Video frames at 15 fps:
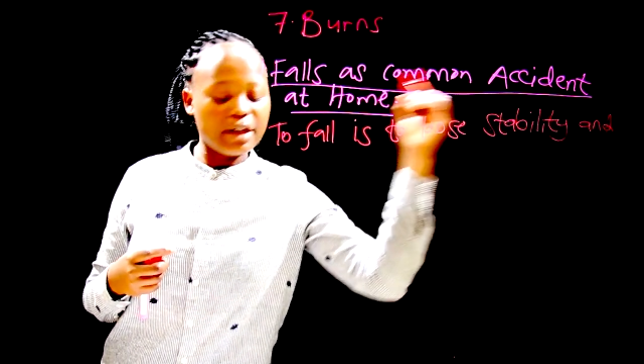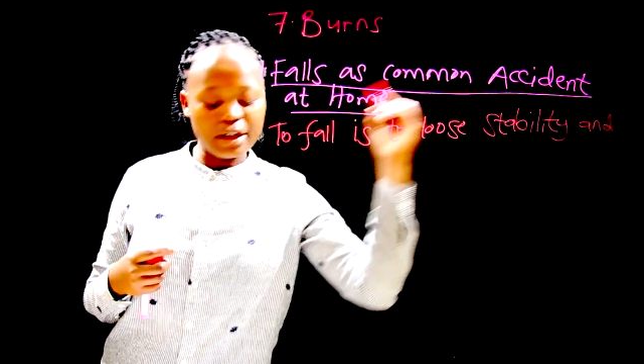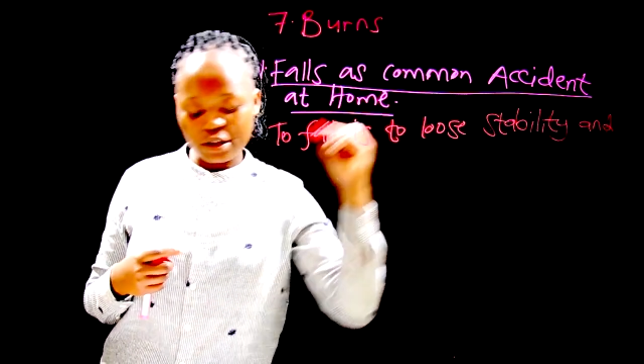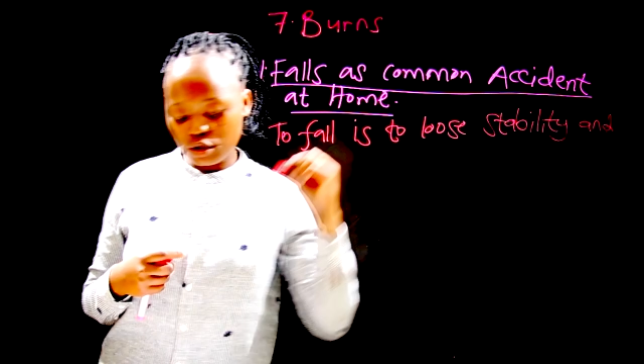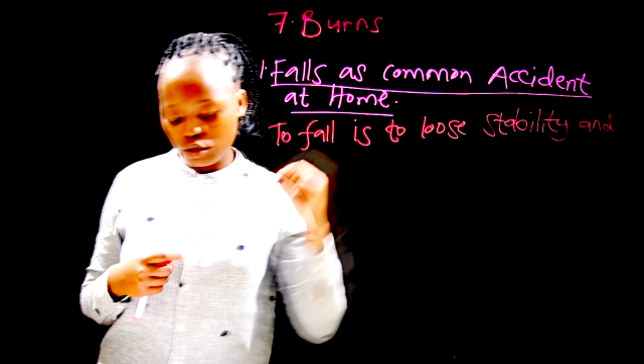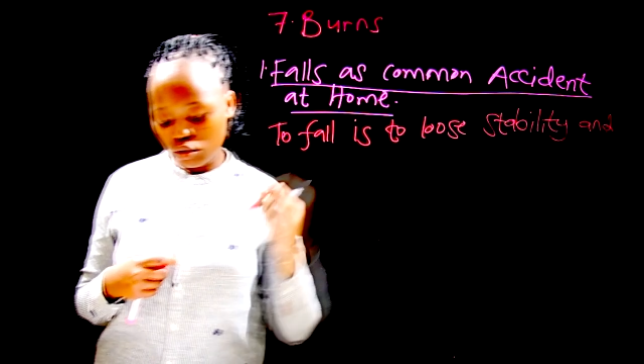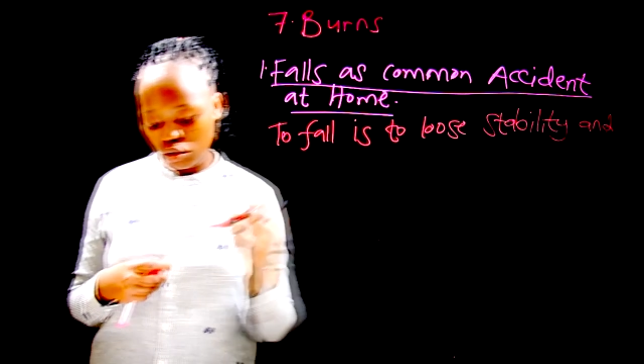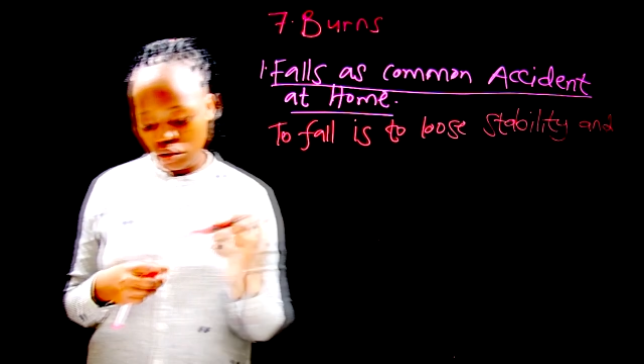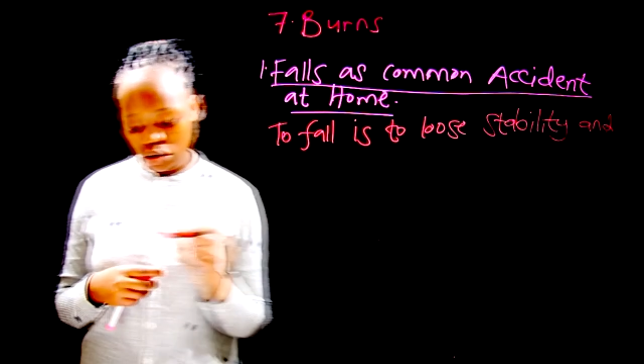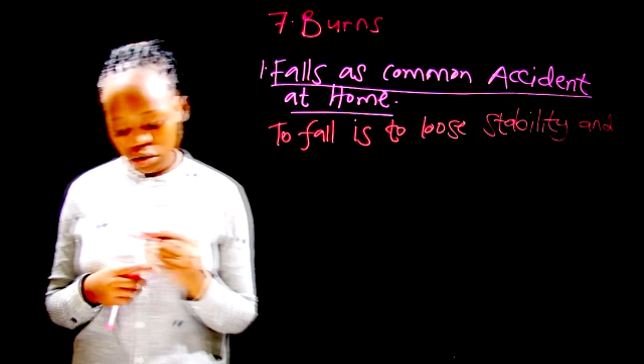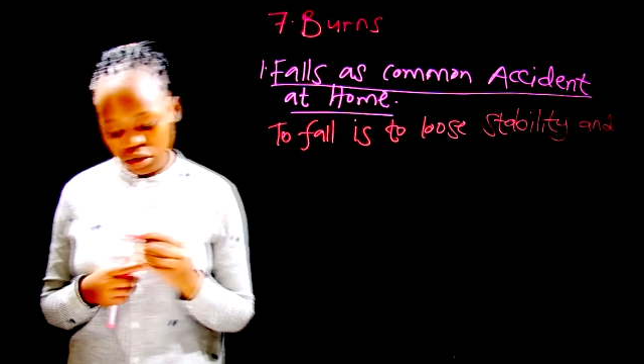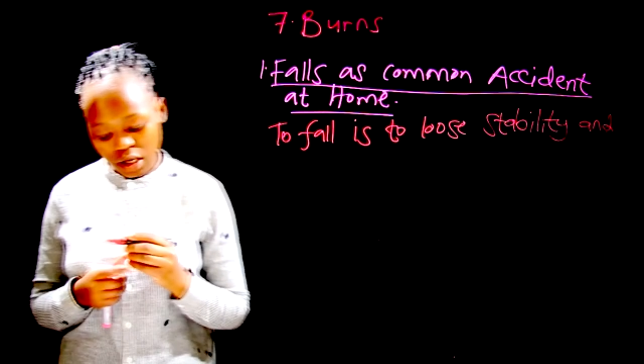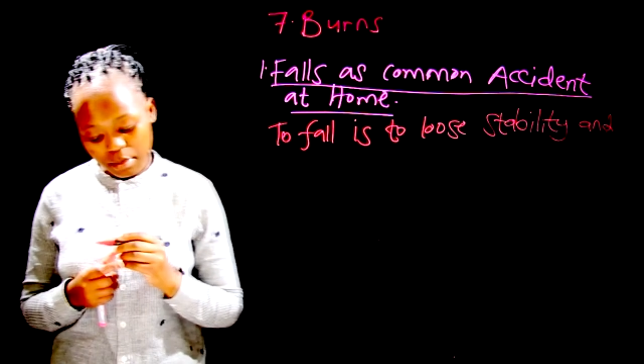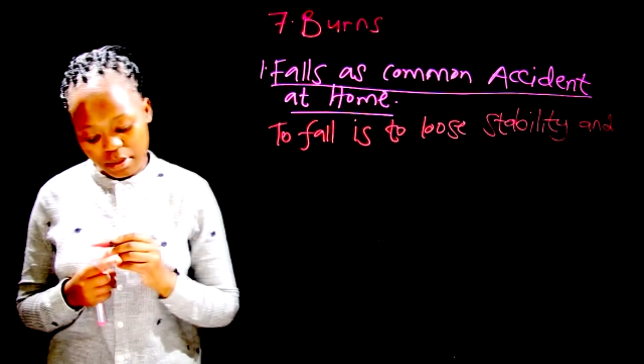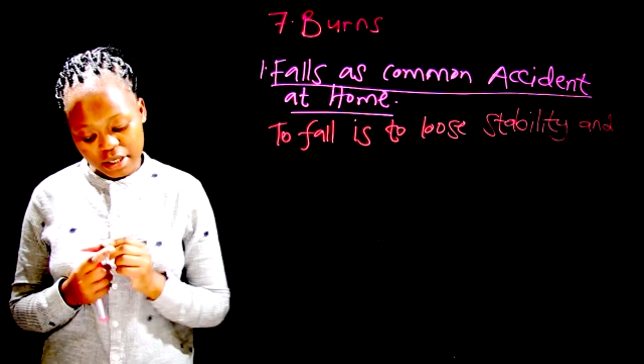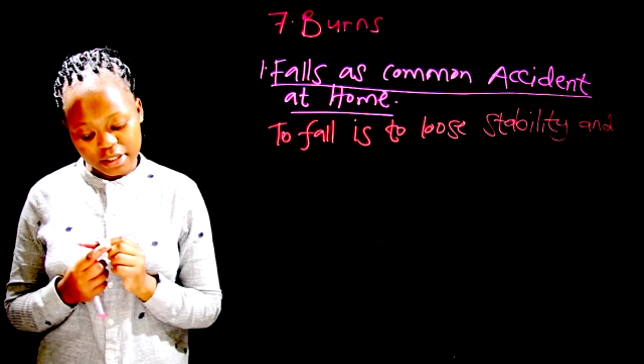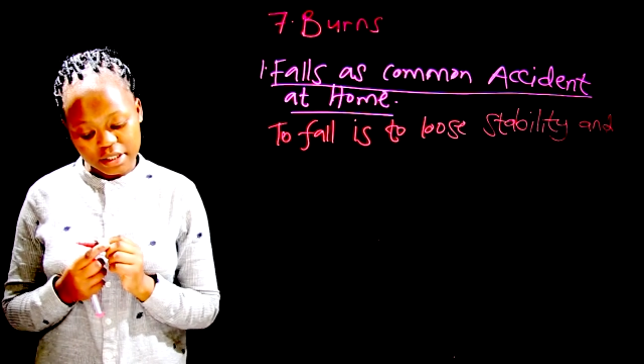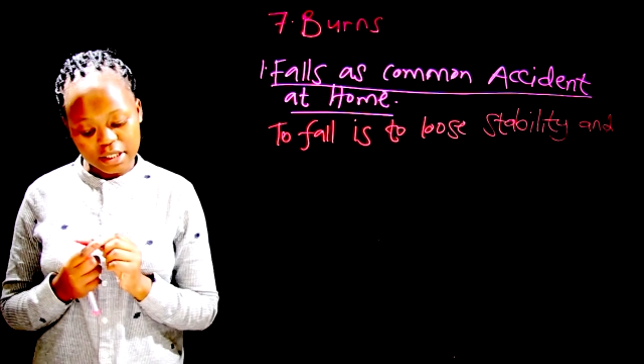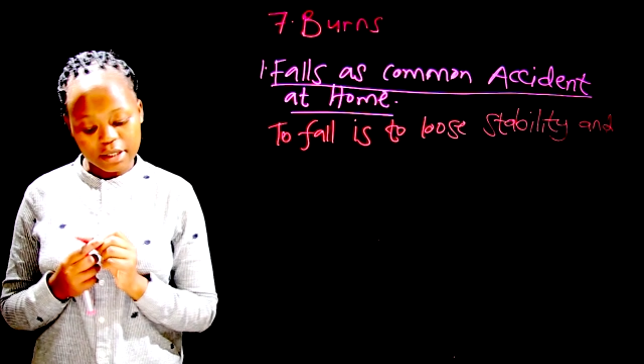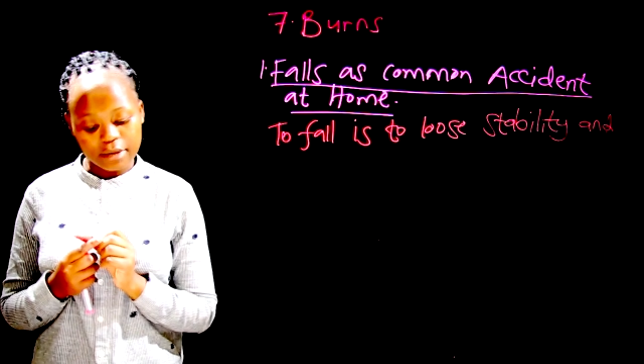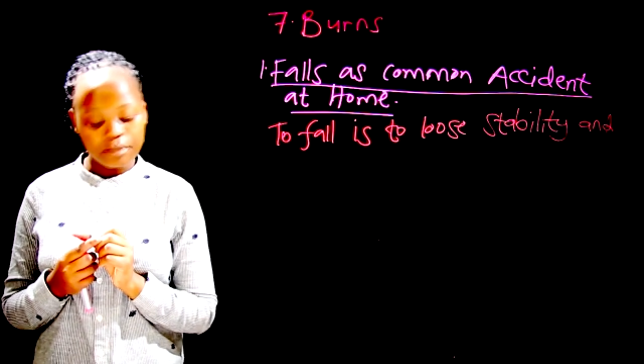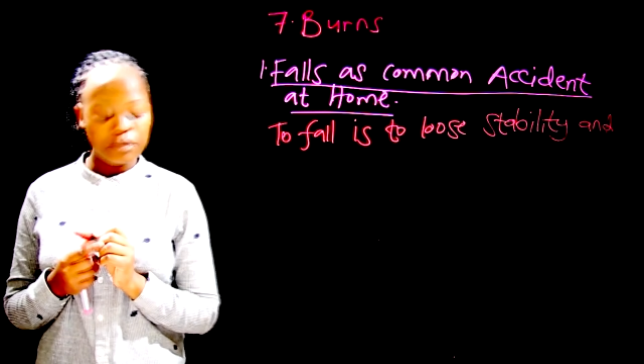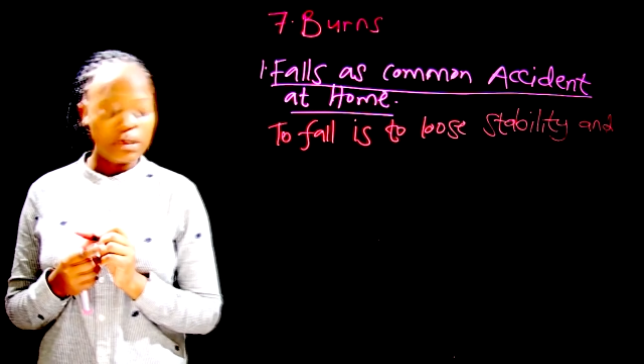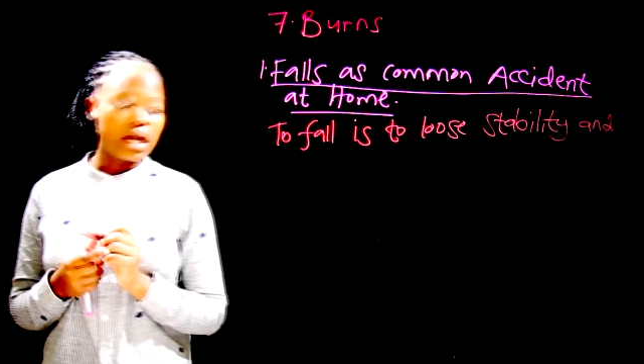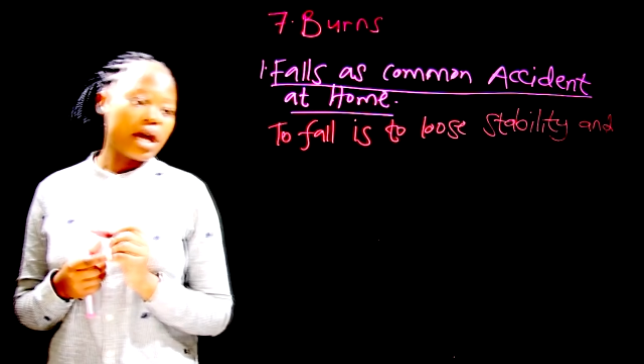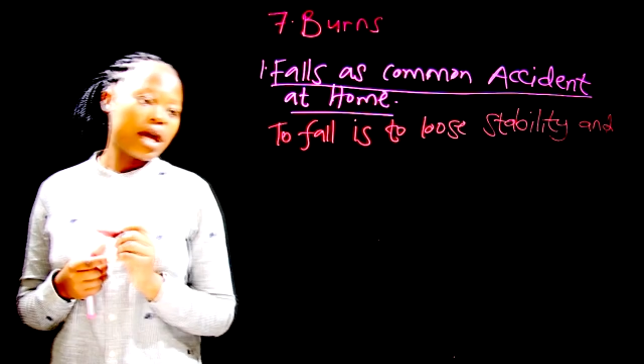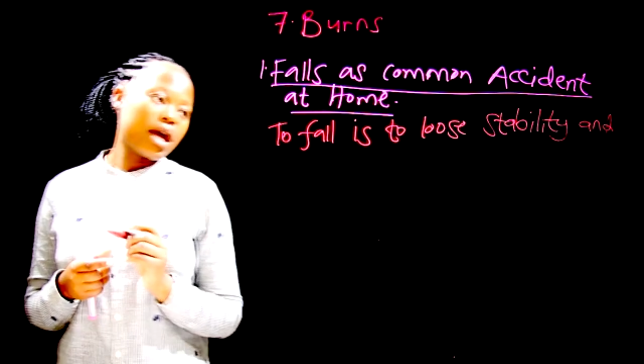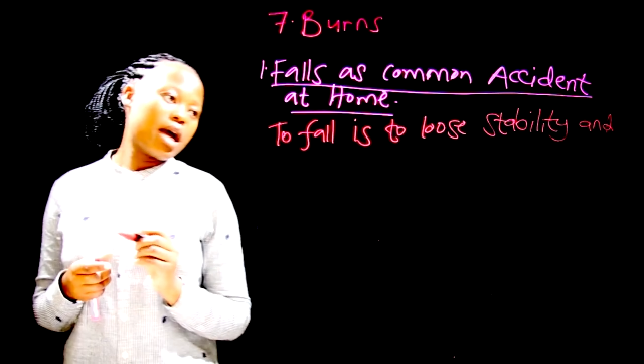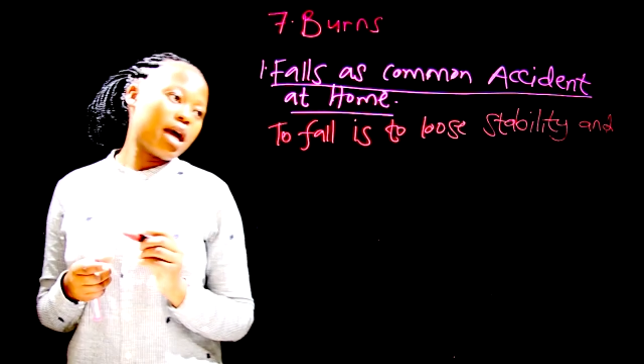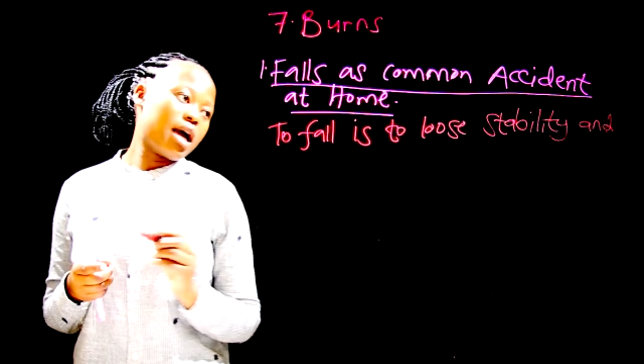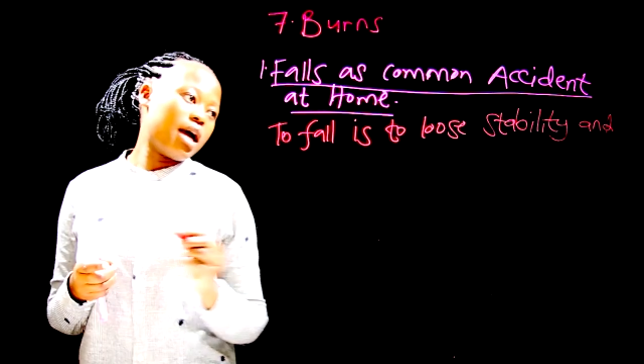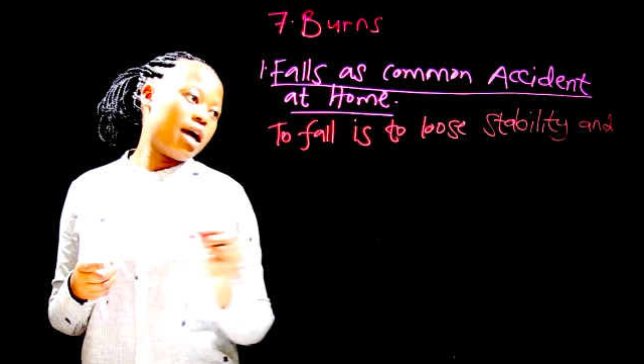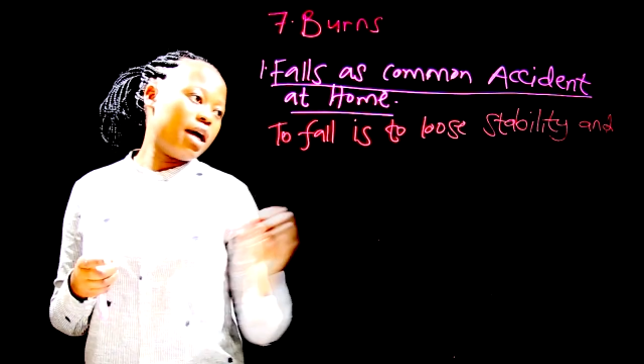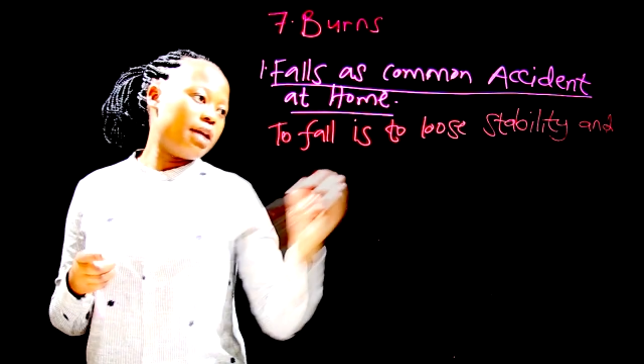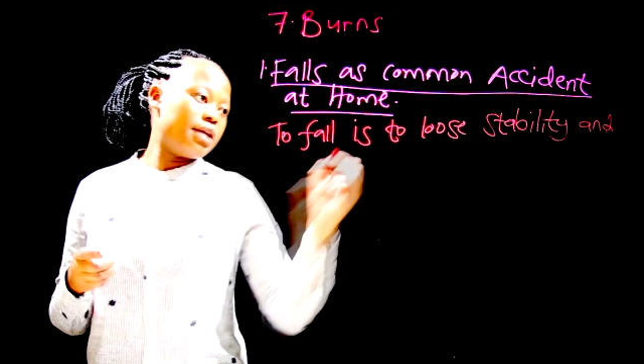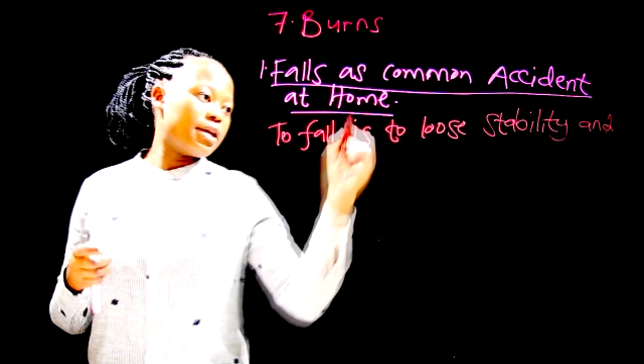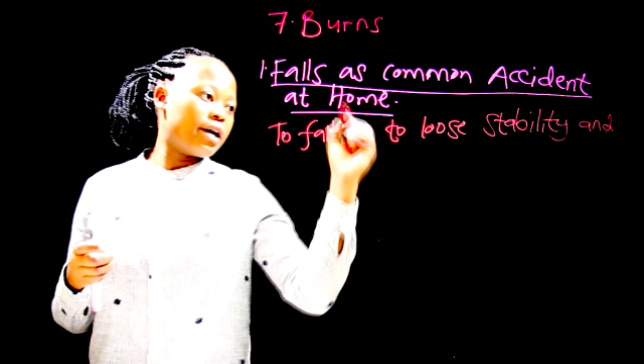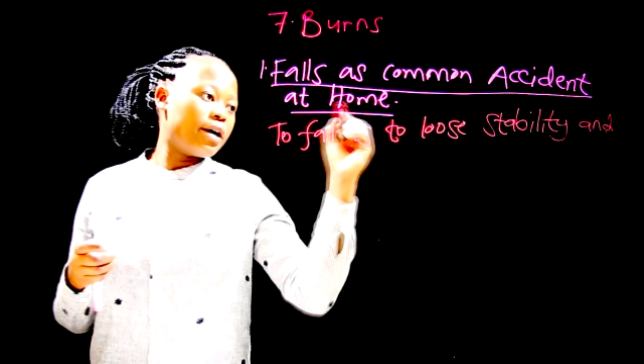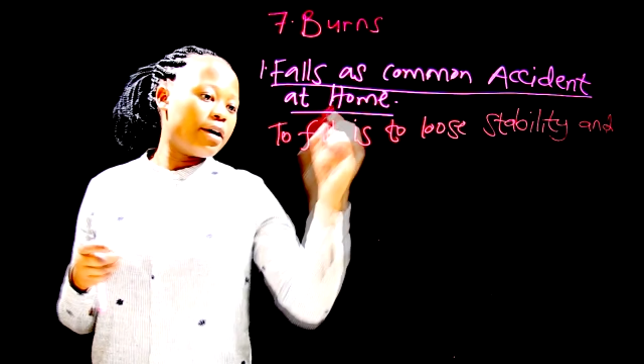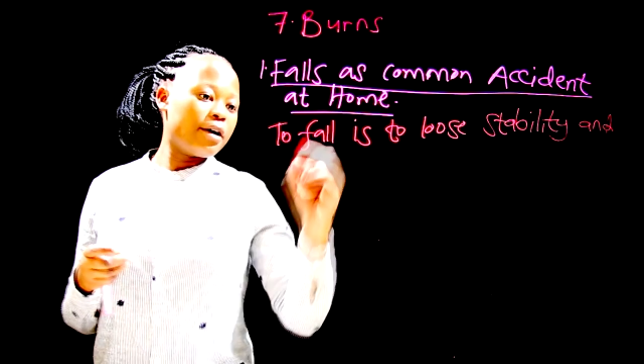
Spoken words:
it's to lose stability and